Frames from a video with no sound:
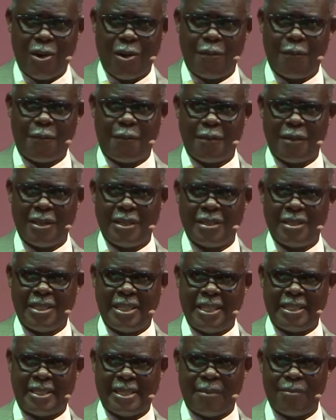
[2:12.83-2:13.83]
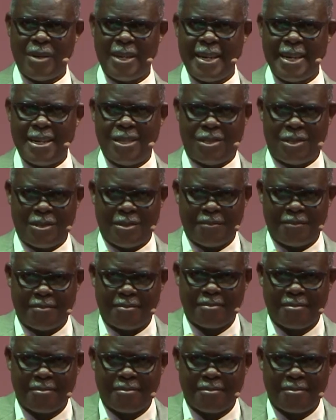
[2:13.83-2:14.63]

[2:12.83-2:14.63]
of determination.